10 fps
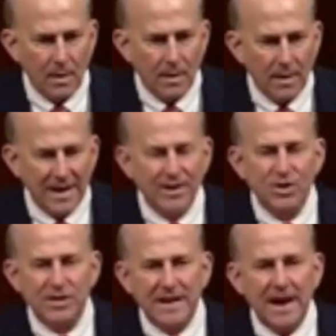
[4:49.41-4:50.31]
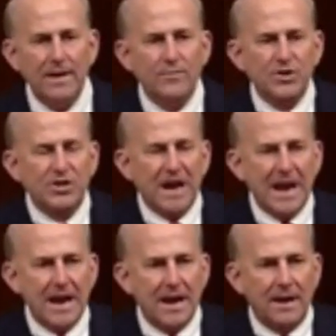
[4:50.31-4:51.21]
just do something,
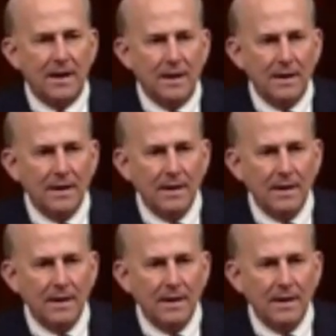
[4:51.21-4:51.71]
even if it's wrong,